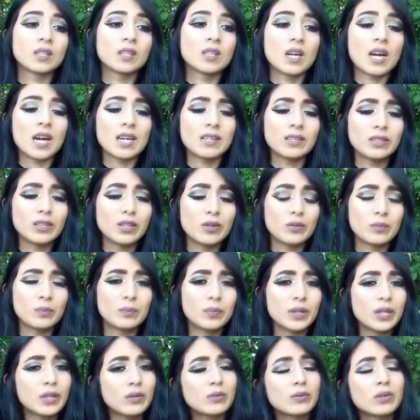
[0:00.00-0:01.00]
I don't know,
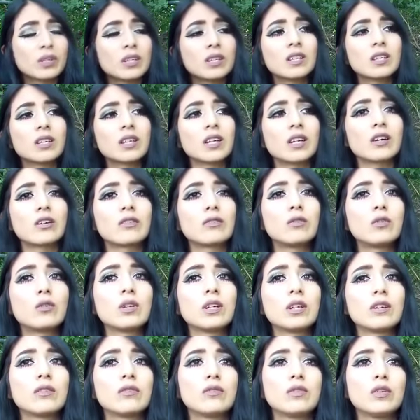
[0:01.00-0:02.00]
be really careful
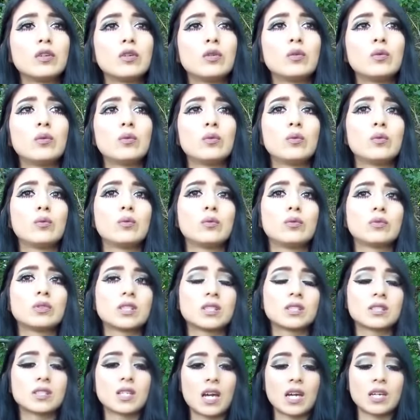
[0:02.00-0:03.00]
if you
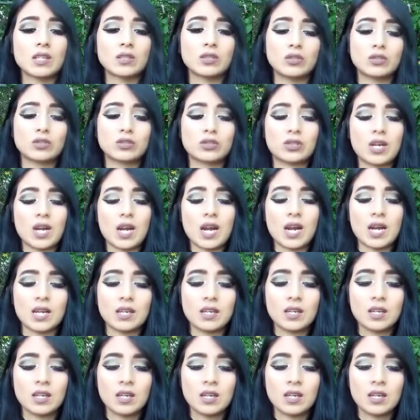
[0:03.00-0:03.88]
decide to try